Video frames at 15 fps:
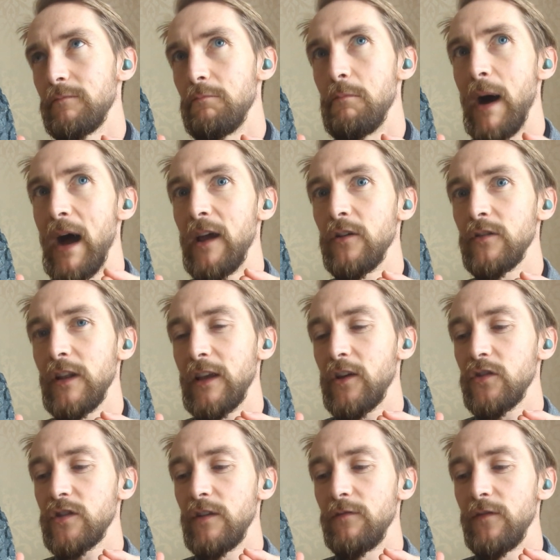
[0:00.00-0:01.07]
mildly
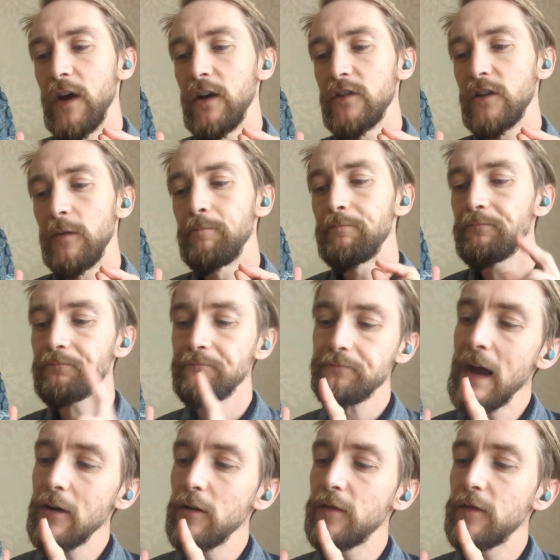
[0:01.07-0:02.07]
cushioned version. Now,